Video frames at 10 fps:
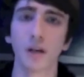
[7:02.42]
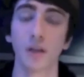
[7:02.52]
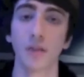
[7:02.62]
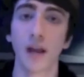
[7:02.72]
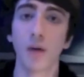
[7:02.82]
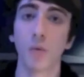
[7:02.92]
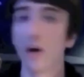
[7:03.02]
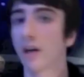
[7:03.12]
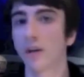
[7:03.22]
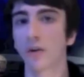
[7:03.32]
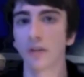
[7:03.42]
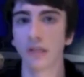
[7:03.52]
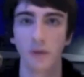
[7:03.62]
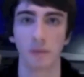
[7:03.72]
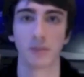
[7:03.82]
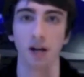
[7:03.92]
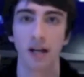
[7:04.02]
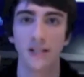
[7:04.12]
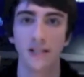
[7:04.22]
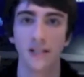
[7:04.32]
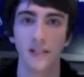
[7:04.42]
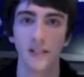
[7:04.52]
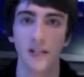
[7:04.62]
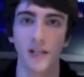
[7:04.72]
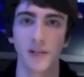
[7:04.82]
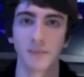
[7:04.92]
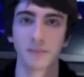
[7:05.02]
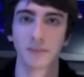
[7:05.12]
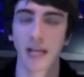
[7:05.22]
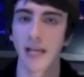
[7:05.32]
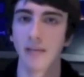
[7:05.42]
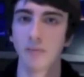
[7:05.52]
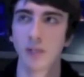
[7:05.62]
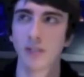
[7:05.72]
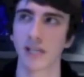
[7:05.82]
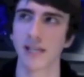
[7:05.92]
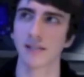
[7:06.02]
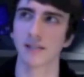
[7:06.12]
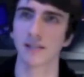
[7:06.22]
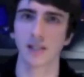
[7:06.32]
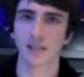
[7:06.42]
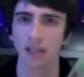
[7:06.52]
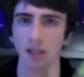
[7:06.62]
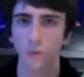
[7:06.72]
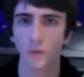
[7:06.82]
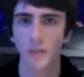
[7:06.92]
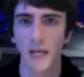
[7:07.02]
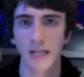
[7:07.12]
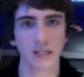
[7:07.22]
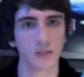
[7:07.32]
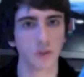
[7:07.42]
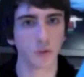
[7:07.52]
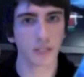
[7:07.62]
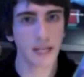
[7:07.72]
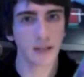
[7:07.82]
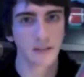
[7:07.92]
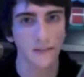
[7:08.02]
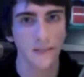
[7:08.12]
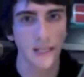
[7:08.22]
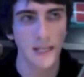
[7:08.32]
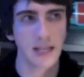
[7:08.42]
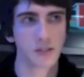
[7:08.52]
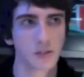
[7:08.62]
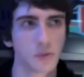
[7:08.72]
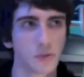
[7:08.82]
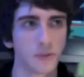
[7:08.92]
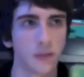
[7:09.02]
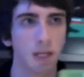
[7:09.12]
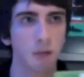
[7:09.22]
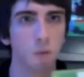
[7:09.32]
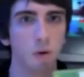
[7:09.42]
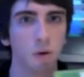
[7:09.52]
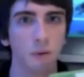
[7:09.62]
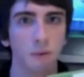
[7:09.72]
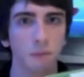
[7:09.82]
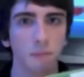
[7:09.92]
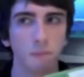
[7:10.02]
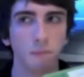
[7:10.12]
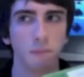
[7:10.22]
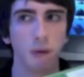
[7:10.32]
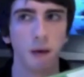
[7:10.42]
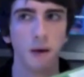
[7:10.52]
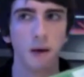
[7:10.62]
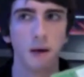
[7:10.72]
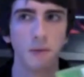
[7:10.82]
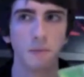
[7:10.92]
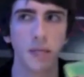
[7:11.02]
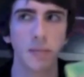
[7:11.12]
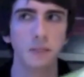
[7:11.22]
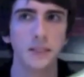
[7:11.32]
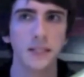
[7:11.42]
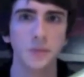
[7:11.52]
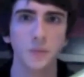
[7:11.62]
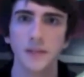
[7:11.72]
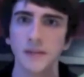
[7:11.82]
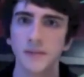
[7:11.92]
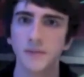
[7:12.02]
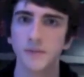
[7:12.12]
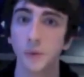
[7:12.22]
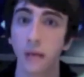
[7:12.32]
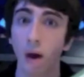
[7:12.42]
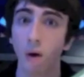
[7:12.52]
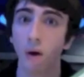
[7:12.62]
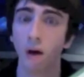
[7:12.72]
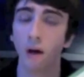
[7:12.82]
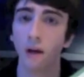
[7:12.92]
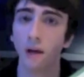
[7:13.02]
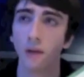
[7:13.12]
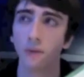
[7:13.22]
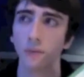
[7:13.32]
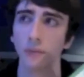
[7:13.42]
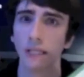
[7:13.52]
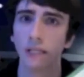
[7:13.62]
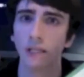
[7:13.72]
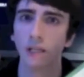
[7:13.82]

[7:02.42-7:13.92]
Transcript: they are working on the Riptide game, which isn't a sequel and it's not DLC. It's sort of like what the people did with Fallout 3